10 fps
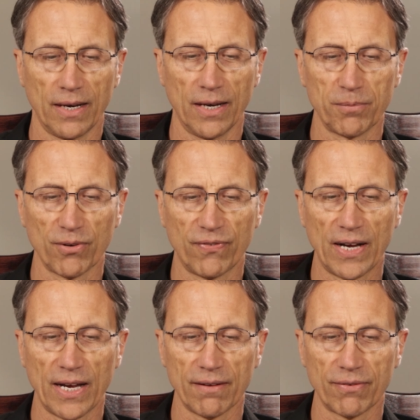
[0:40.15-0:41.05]
Number
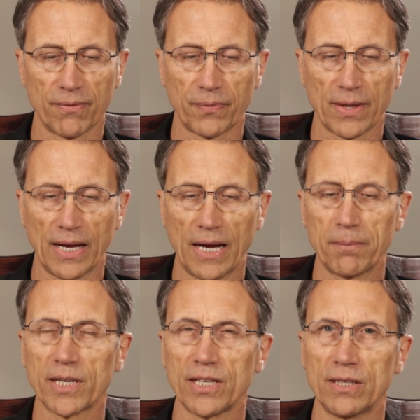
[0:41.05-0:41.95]
five, how
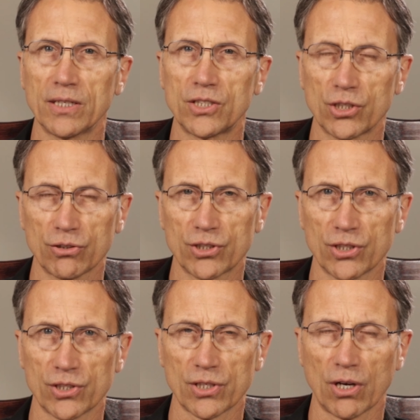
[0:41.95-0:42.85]
many
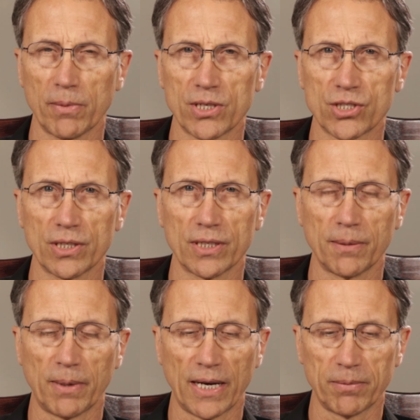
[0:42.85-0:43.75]
churches are mentioned
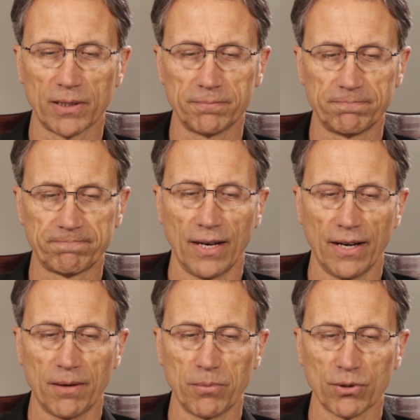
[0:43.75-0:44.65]
in the Bible?
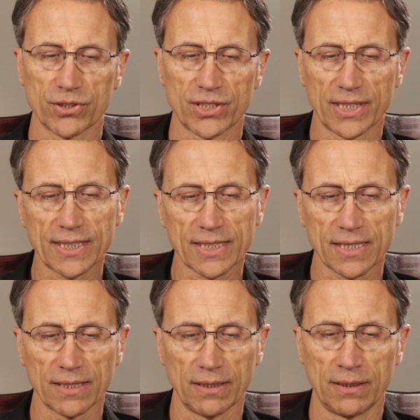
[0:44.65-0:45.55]
Number six,